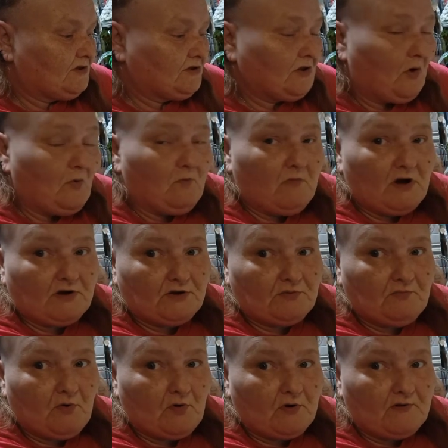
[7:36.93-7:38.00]
So much
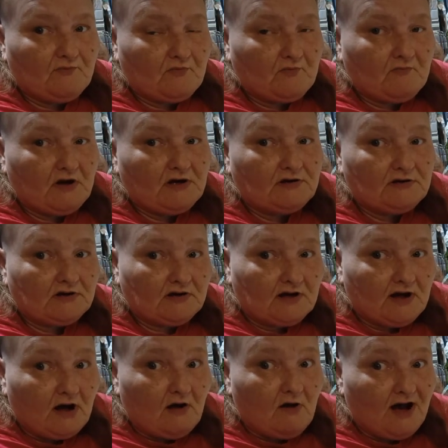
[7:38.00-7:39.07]
more information,
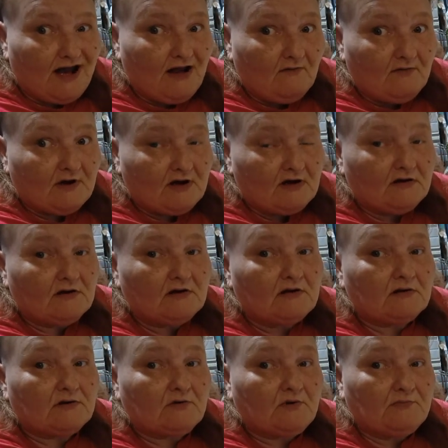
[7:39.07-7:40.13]
and I'll have it in the
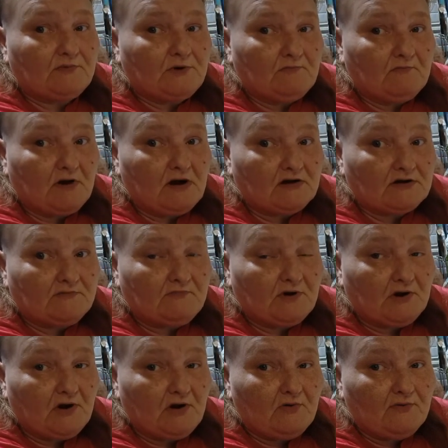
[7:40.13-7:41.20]
description box
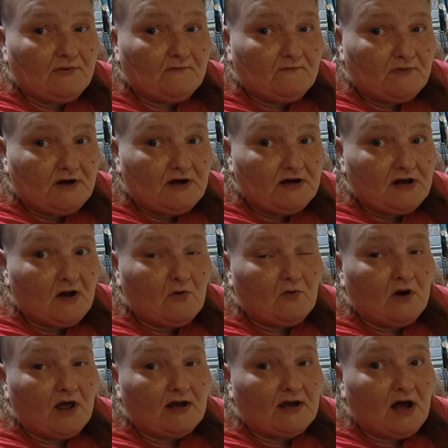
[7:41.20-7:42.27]
below the video
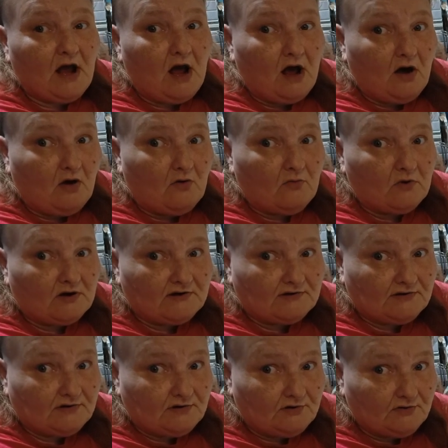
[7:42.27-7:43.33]
like I
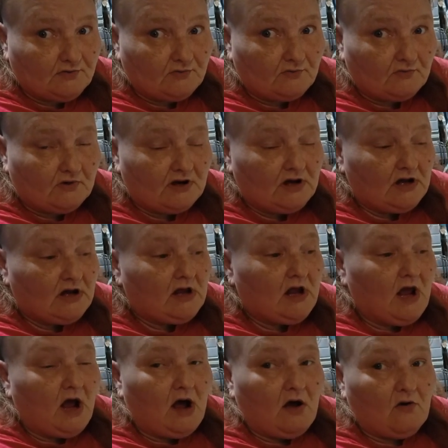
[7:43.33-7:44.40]
always do.
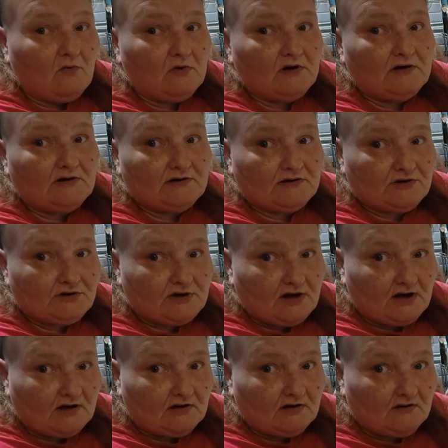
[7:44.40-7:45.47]
Always
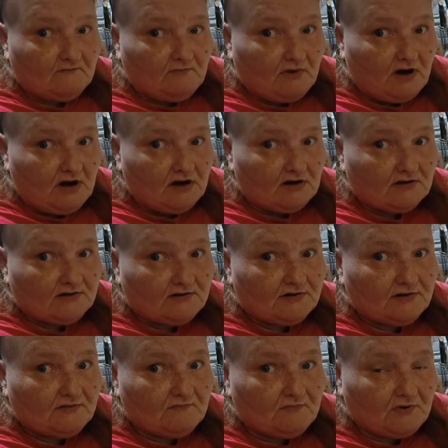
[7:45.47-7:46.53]
check the
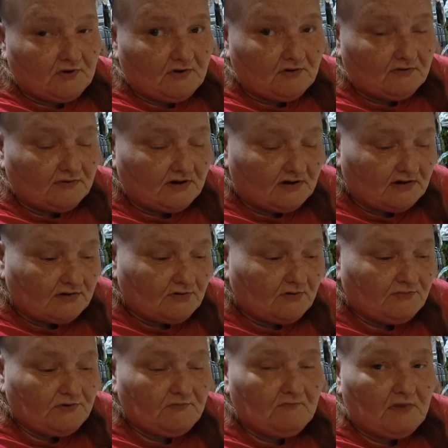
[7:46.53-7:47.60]
box, the
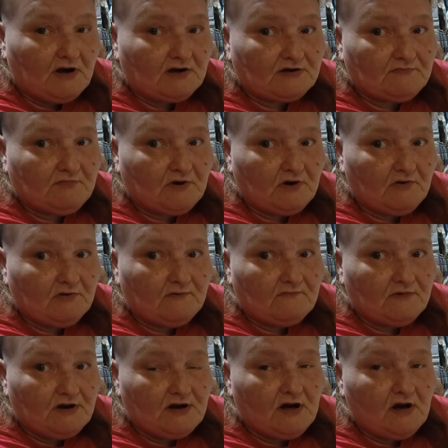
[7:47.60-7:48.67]
description box below the
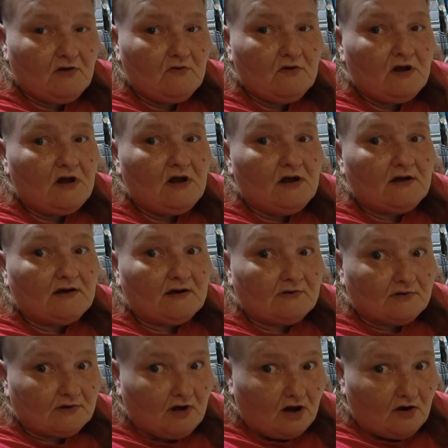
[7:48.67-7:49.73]
video.
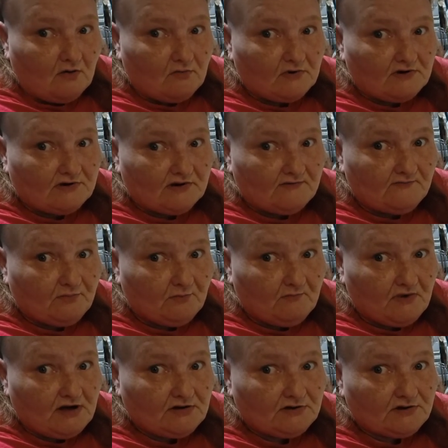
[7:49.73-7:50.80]
There's always
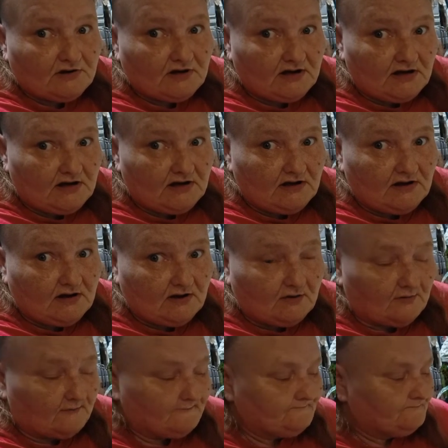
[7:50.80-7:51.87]
information in
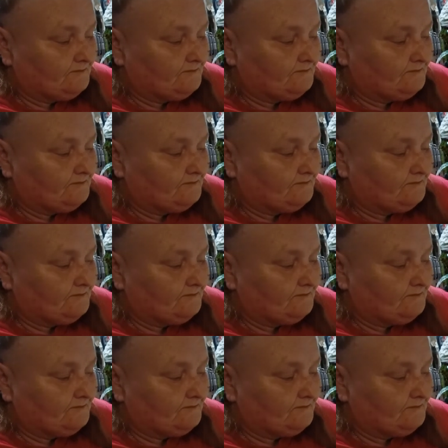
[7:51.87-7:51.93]
there.